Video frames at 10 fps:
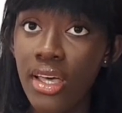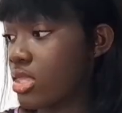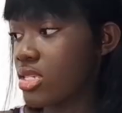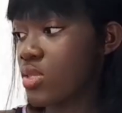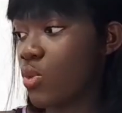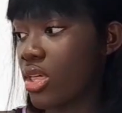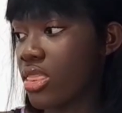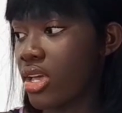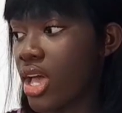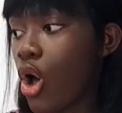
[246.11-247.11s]
This is one
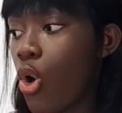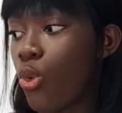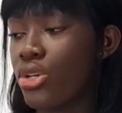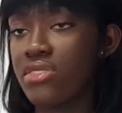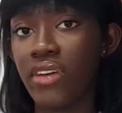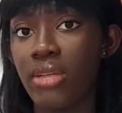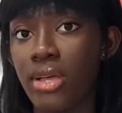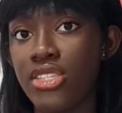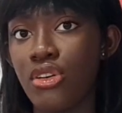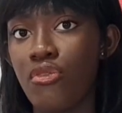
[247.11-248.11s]
thing I always find
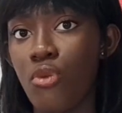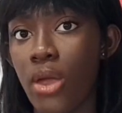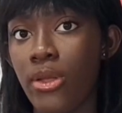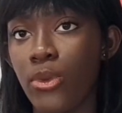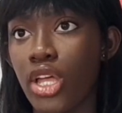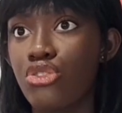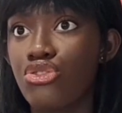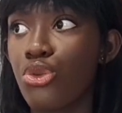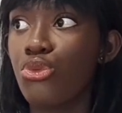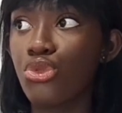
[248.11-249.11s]
myself wearing when I
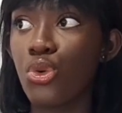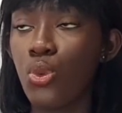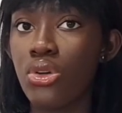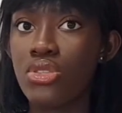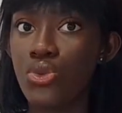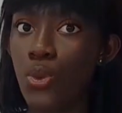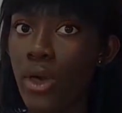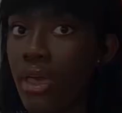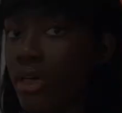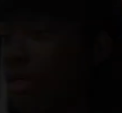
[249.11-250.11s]
don't know what to
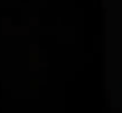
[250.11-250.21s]
wear.